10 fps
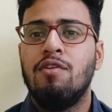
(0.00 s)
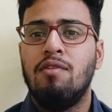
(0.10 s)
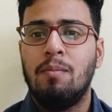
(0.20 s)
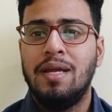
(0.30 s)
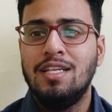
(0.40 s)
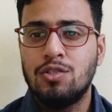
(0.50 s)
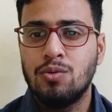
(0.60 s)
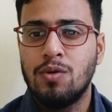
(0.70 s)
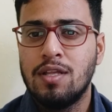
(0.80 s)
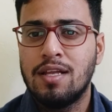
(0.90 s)
We will meet
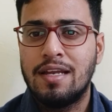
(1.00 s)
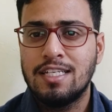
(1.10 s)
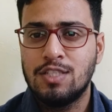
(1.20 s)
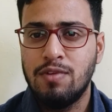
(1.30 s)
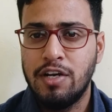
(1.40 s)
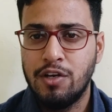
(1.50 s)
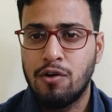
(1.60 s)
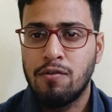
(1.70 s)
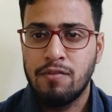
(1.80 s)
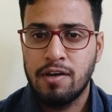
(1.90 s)
soon in the next
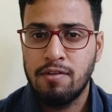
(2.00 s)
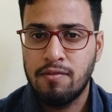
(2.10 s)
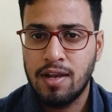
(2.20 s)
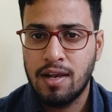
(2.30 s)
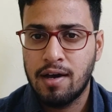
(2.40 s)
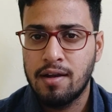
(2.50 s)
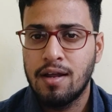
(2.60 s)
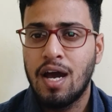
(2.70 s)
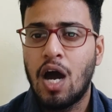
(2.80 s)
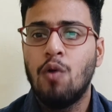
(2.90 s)
video where we will learn
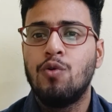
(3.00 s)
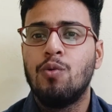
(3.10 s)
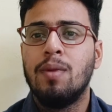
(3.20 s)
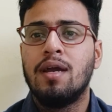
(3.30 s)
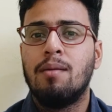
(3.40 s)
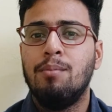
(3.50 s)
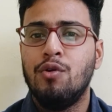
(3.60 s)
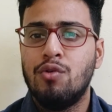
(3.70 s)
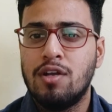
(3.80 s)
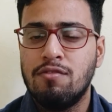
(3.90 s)
how to make a
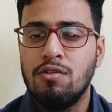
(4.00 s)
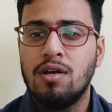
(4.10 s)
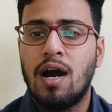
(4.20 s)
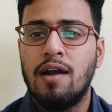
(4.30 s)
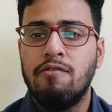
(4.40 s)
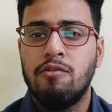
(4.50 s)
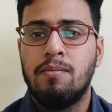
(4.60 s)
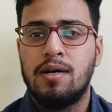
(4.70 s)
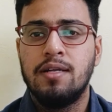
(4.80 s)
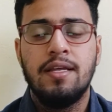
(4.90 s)
beautiful card for
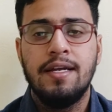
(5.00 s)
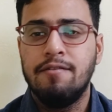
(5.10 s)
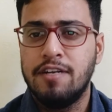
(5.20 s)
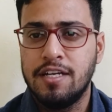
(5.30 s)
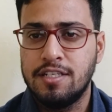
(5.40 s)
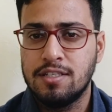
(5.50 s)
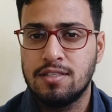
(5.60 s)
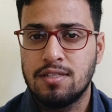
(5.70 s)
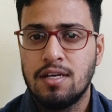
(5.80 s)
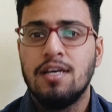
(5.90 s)
birthday
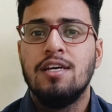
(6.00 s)
invitations.